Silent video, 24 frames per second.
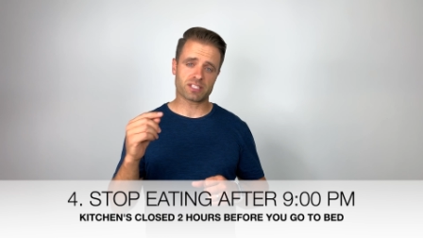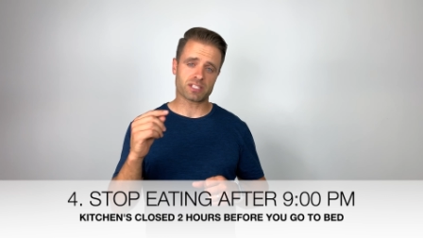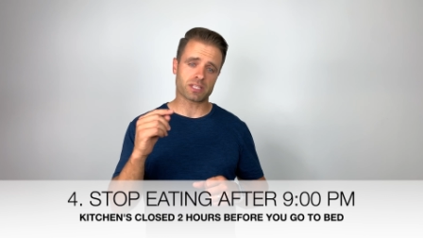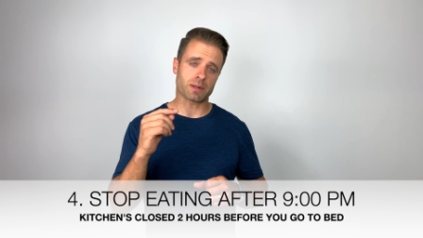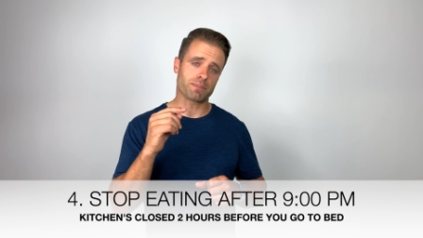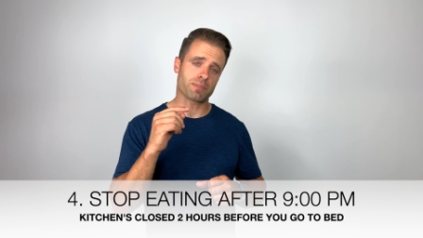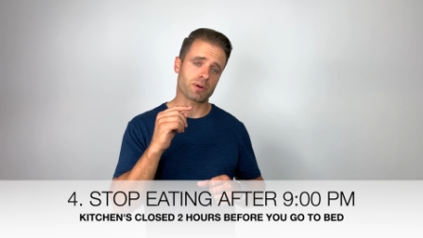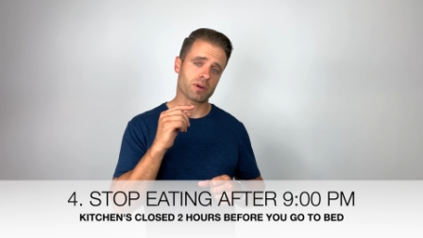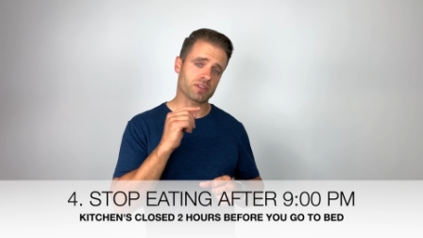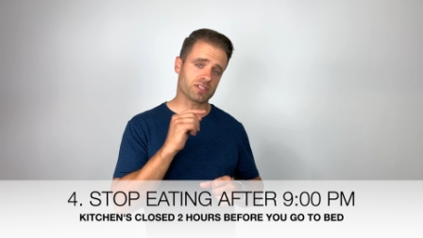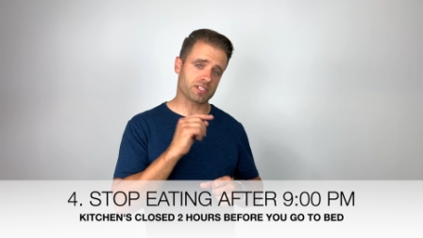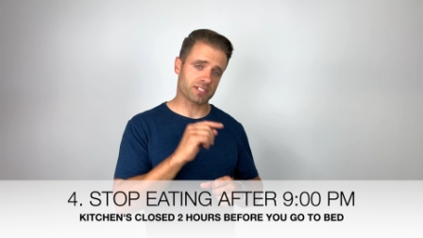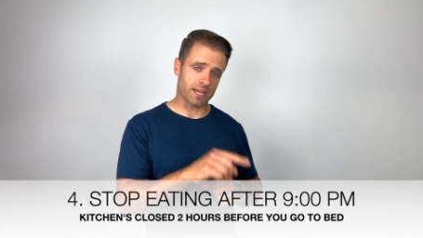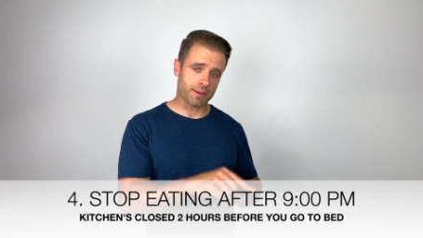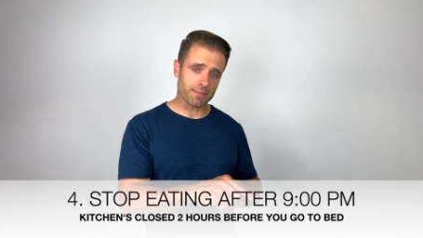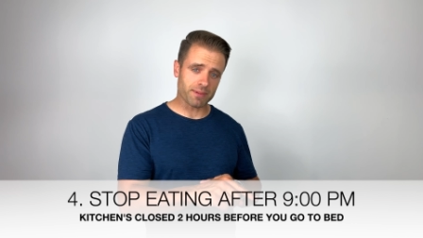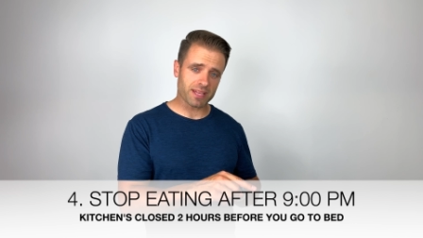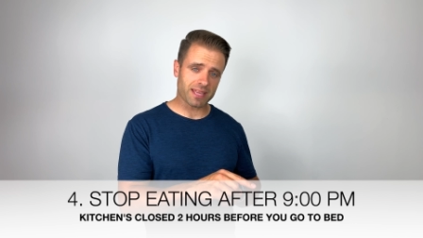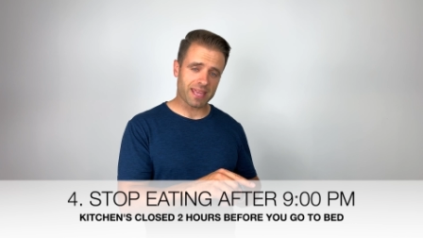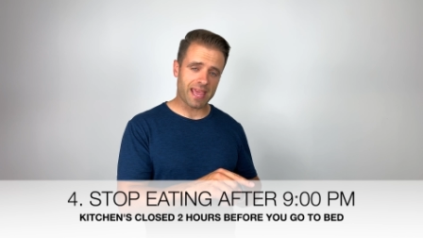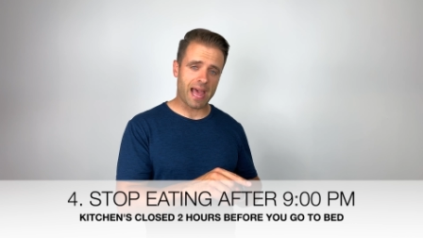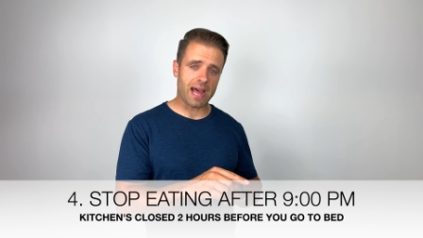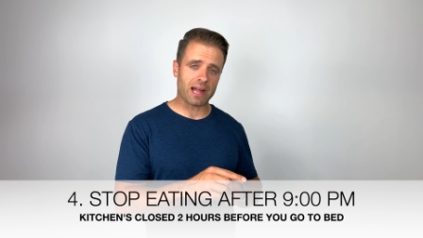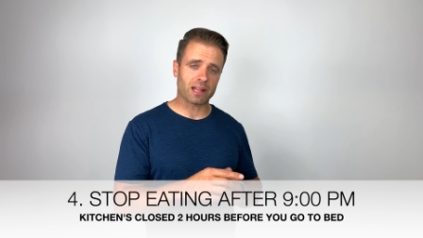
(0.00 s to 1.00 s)
to burn some of the
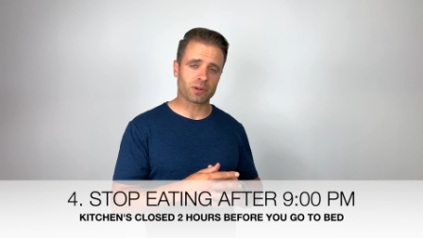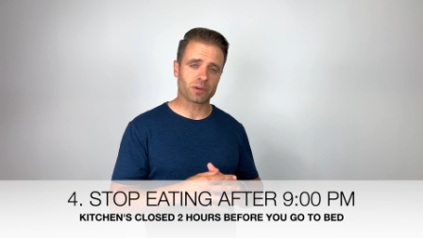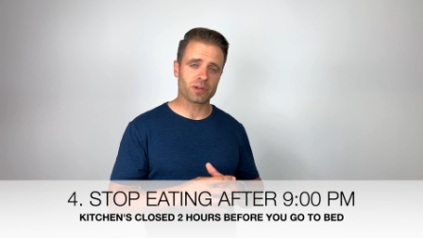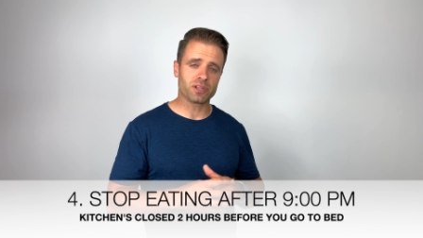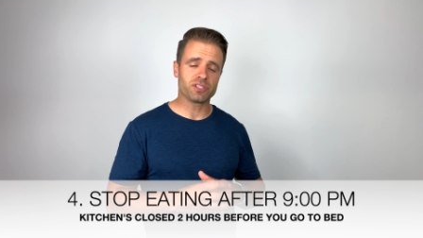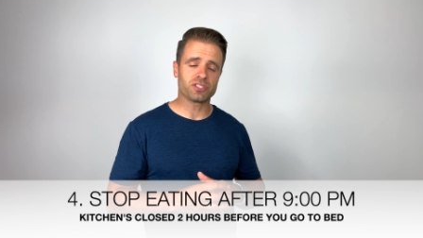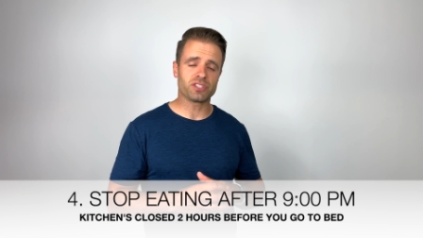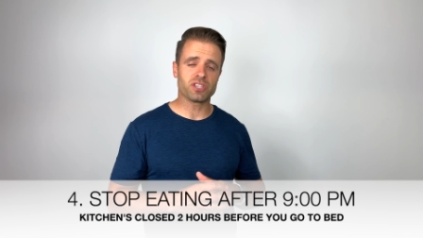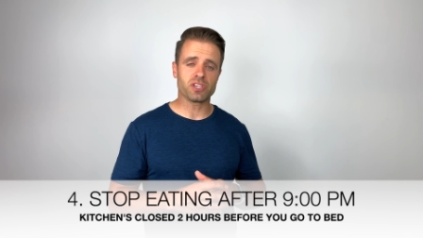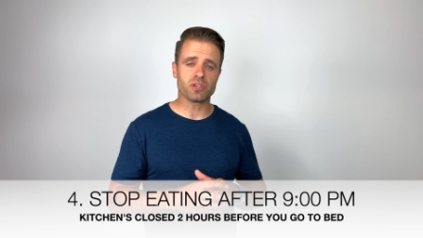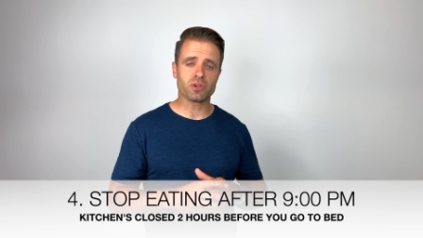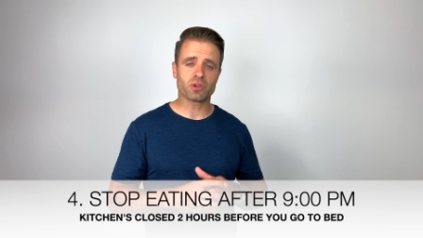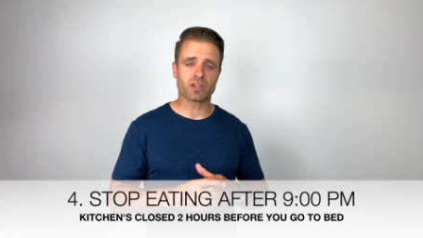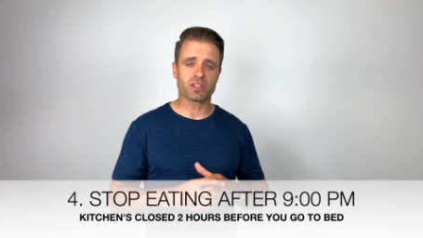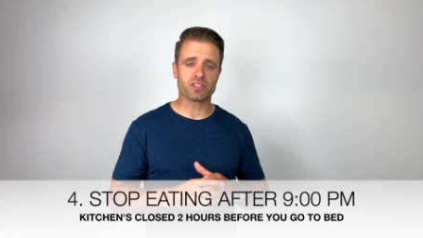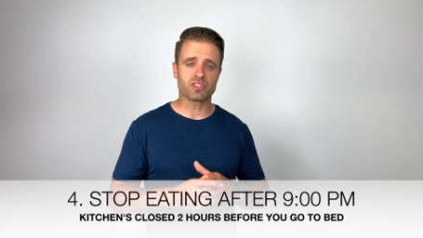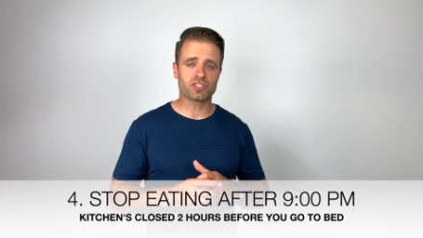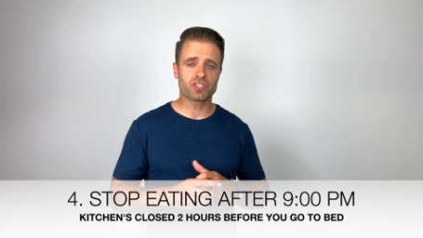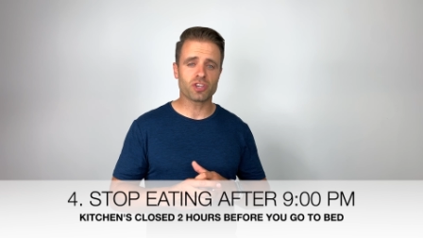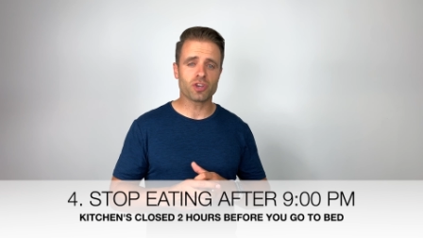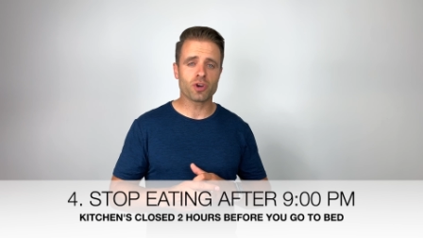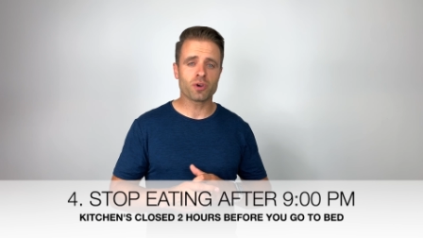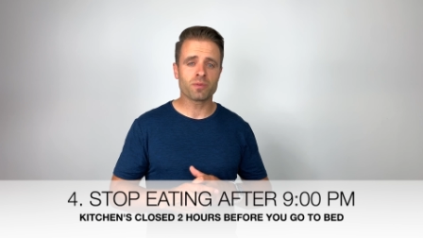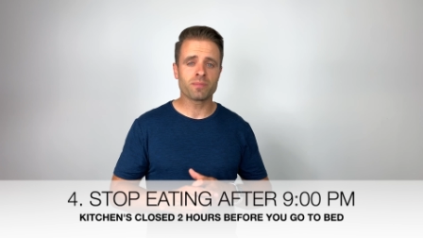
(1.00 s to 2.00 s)
calories that you
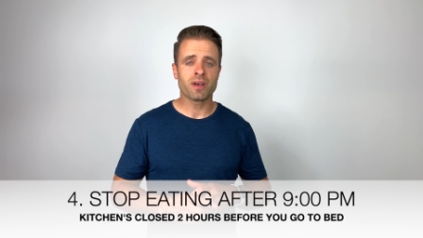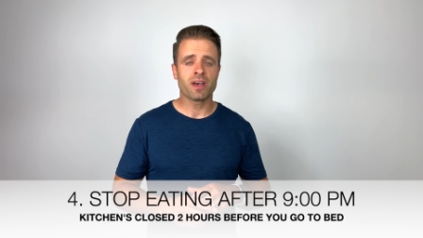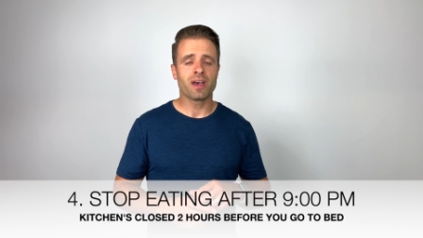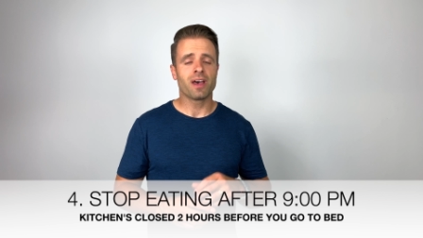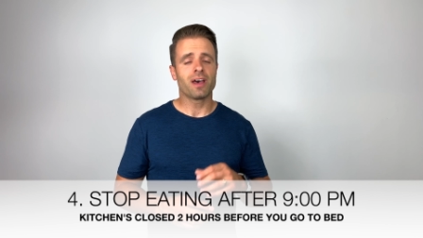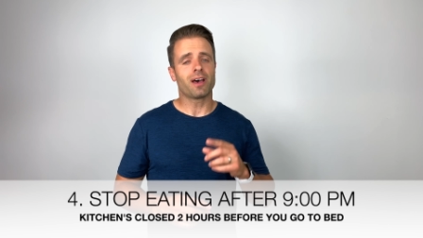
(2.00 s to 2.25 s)
consume.